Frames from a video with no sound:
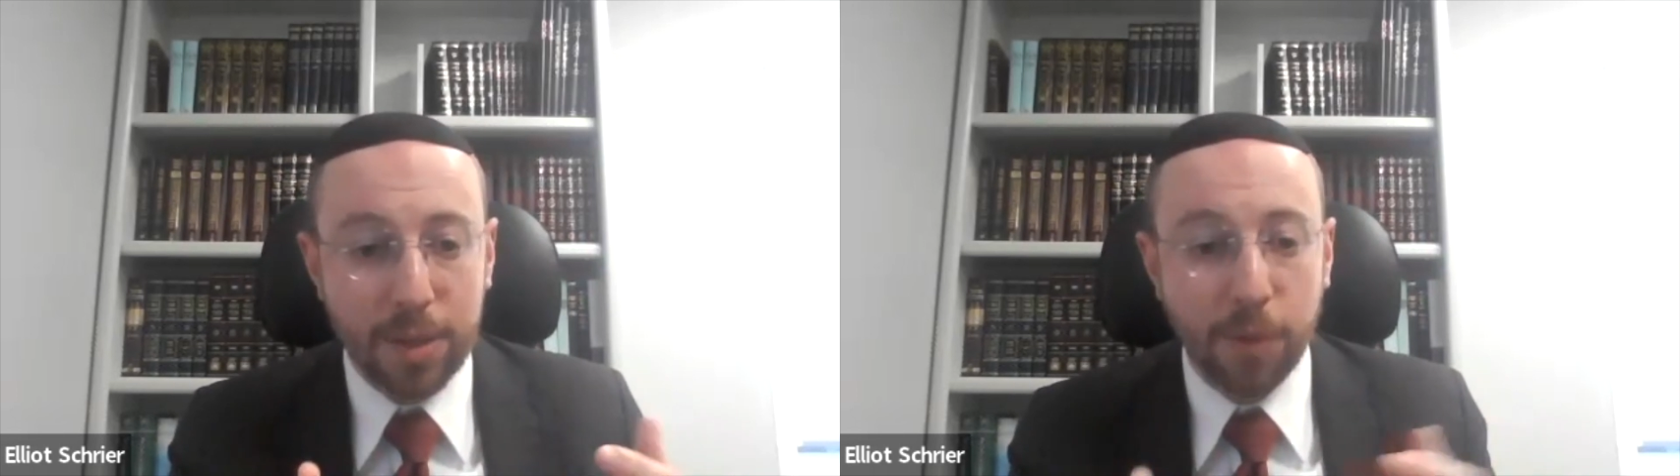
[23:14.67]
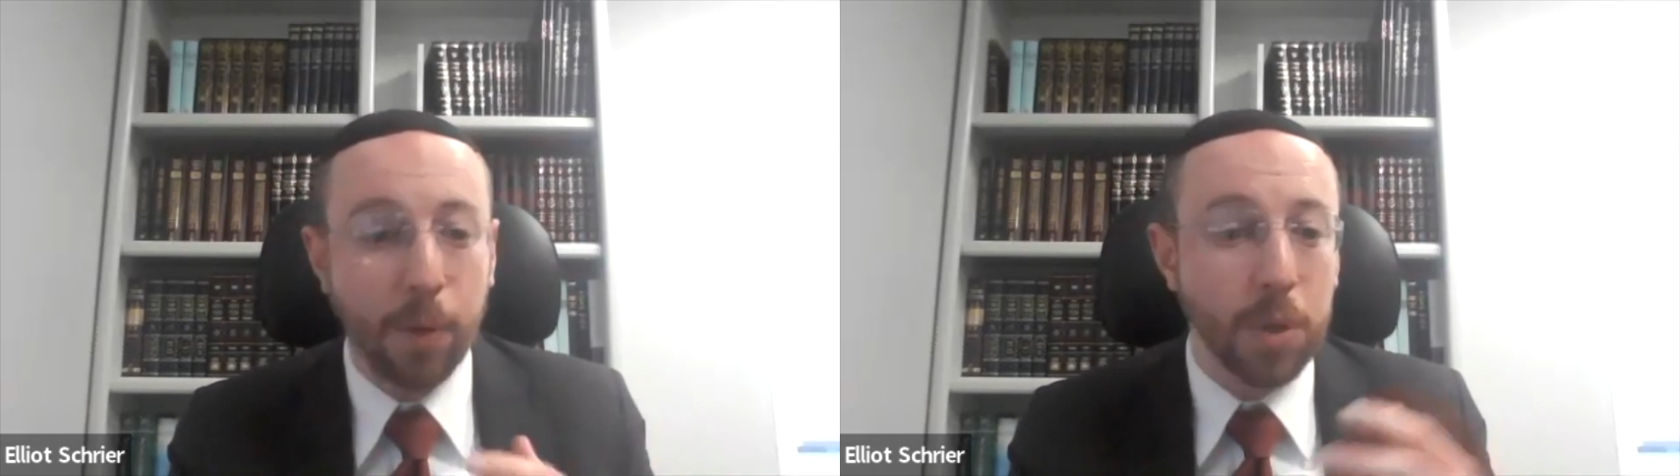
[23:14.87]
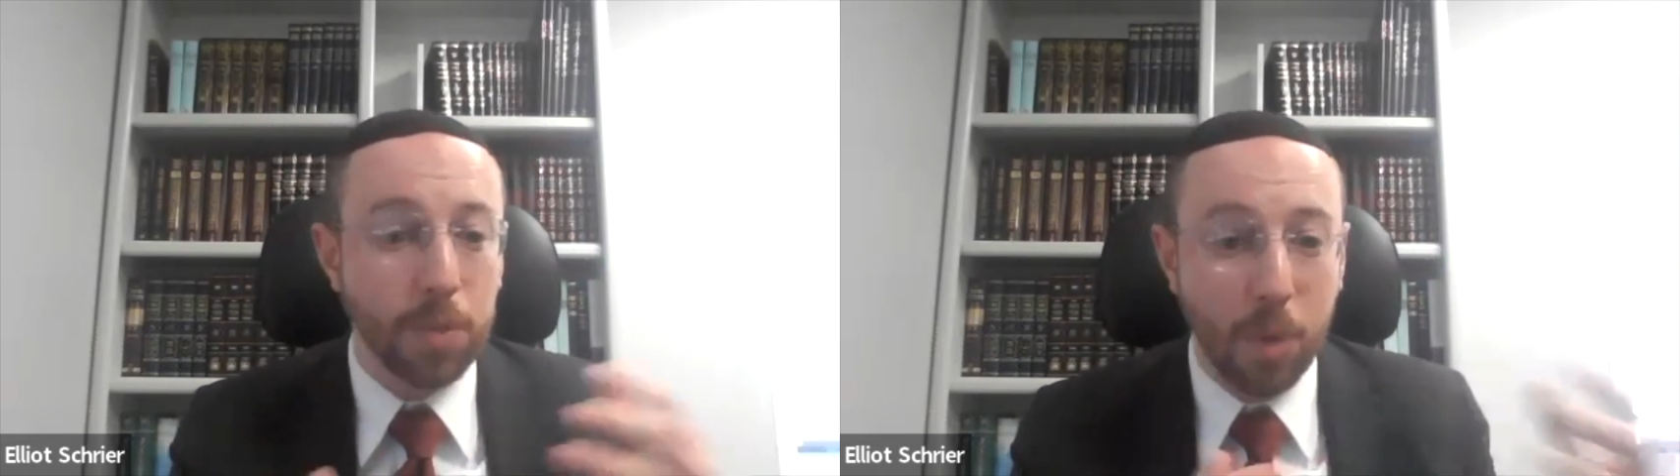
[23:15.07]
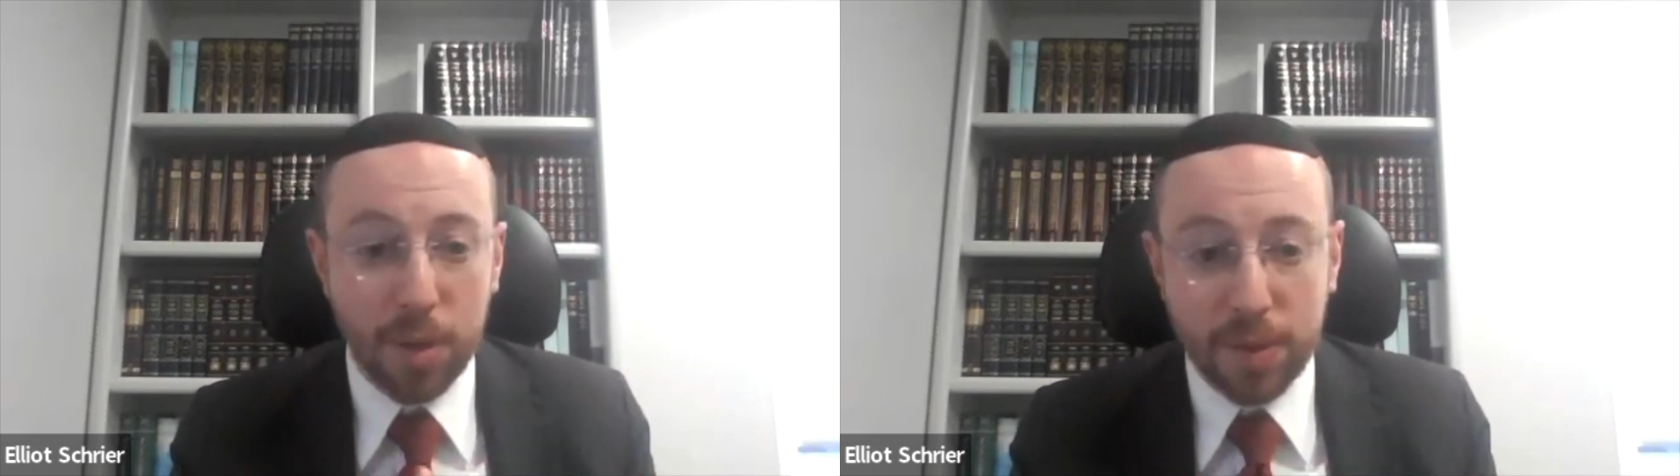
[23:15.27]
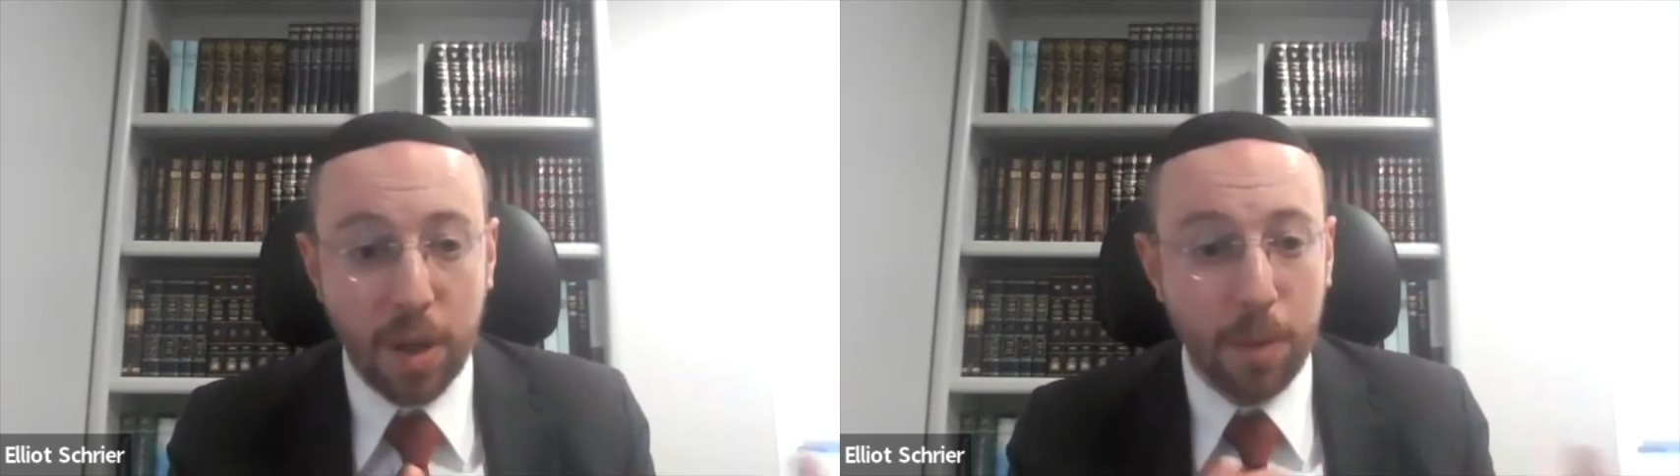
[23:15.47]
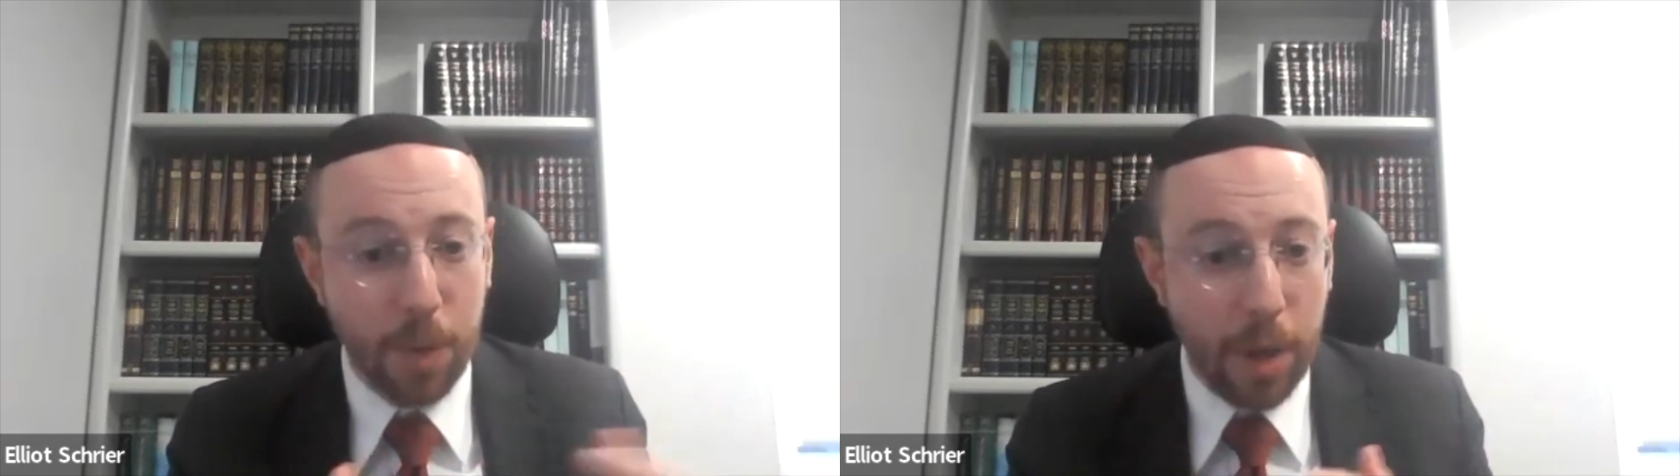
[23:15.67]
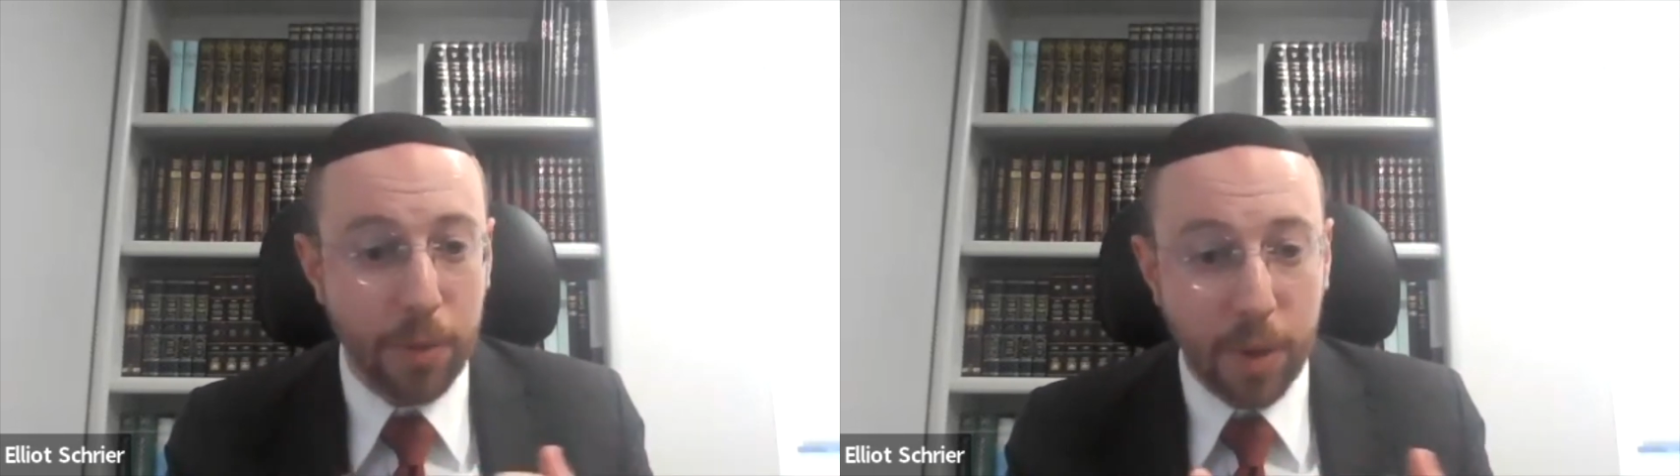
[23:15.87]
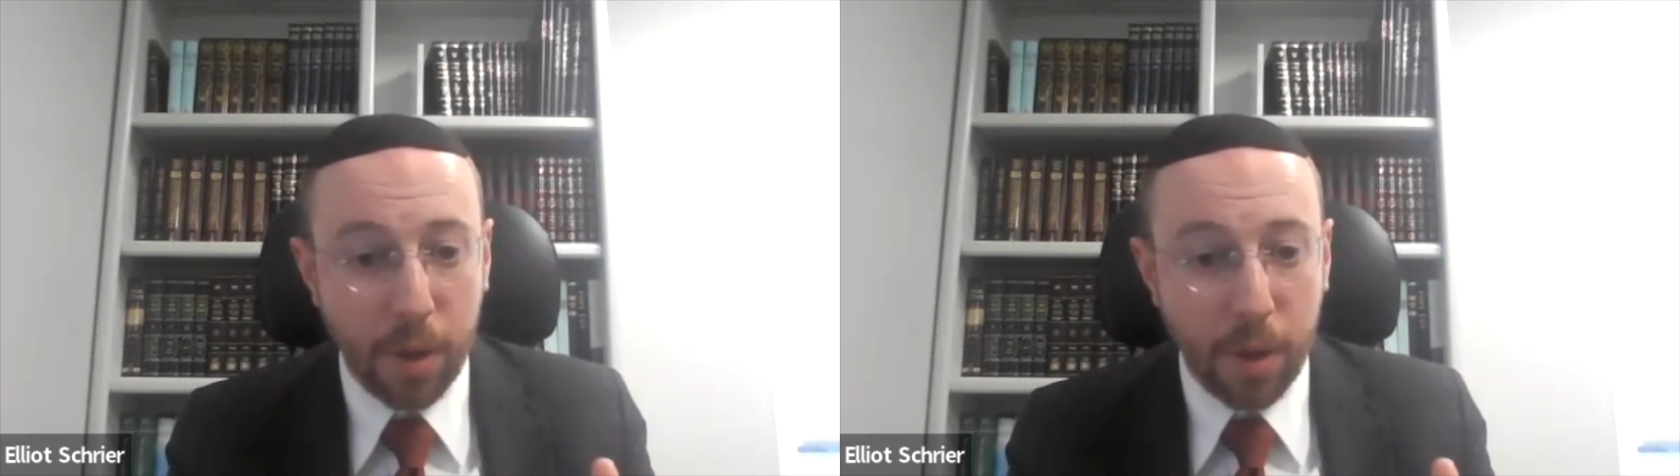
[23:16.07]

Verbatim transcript: I'll focus more on some rather than